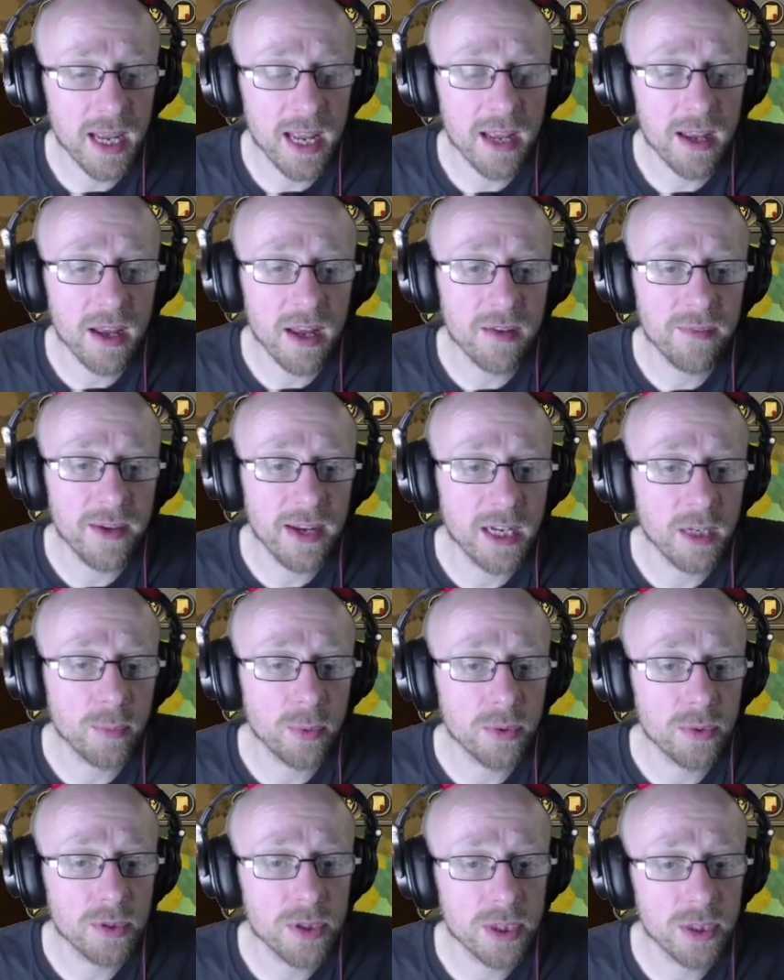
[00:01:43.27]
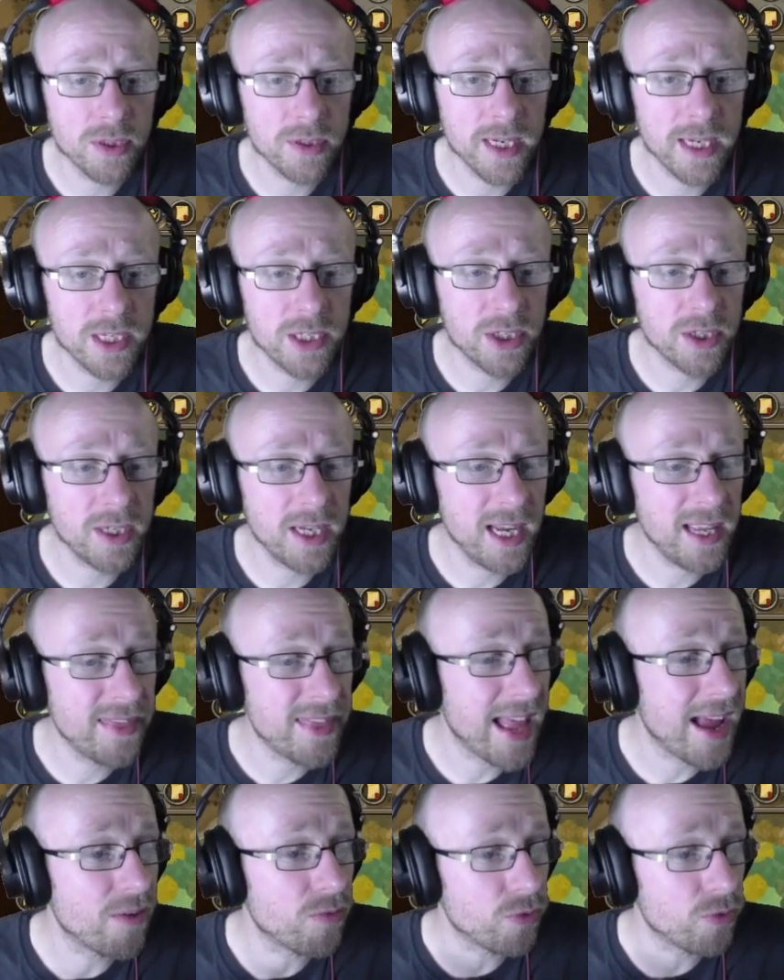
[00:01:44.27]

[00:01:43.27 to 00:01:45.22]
available to your nation in that